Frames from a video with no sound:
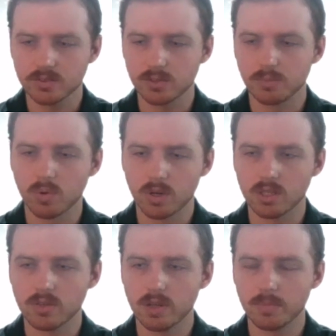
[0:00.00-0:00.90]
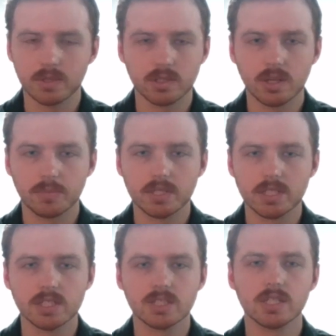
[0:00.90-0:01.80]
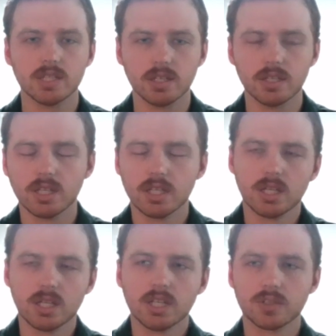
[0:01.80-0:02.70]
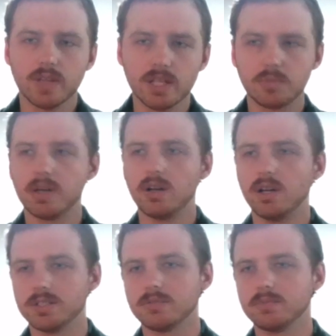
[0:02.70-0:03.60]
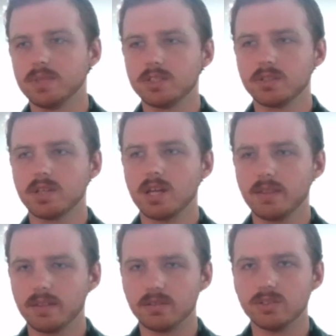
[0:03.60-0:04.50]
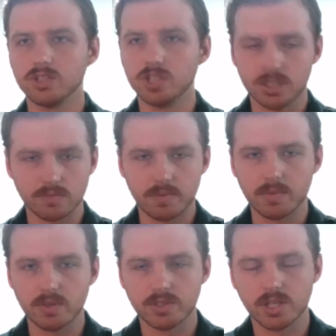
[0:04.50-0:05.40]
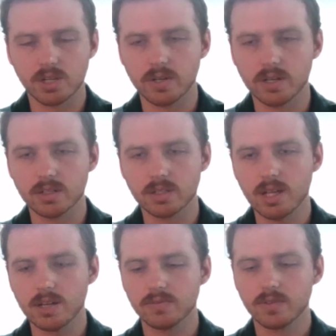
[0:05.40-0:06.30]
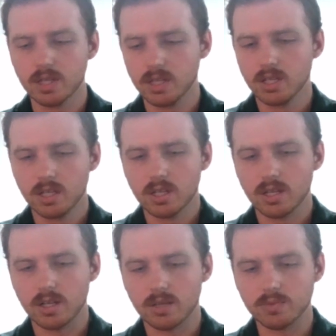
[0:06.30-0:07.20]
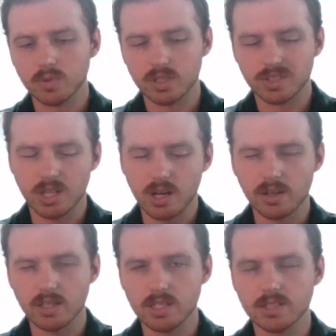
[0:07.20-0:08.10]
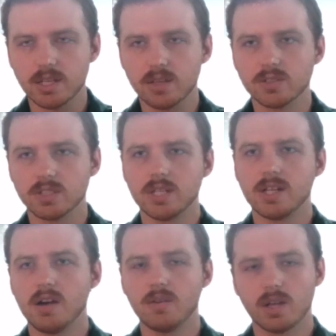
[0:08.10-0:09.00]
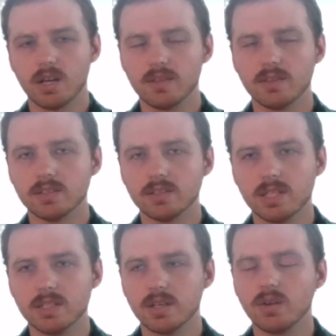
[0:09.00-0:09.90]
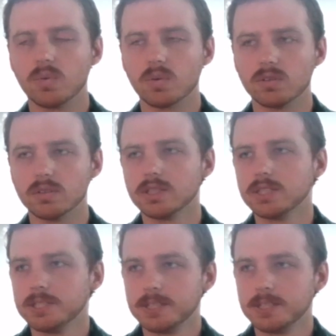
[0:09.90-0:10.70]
support a unit up in D.C. So that's been awesome. That's kind of the gist of my military career. A lot of doing security details, and then now I'm kind of in the intel world.